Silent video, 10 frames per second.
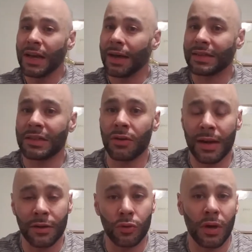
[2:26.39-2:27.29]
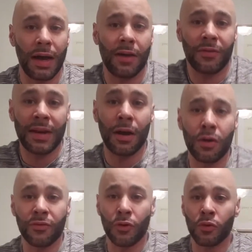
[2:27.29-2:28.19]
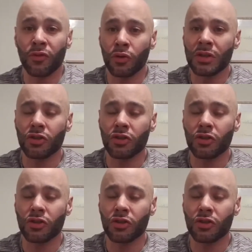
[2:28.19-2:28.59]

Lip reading: I still had to do a half an hour of foam rolling and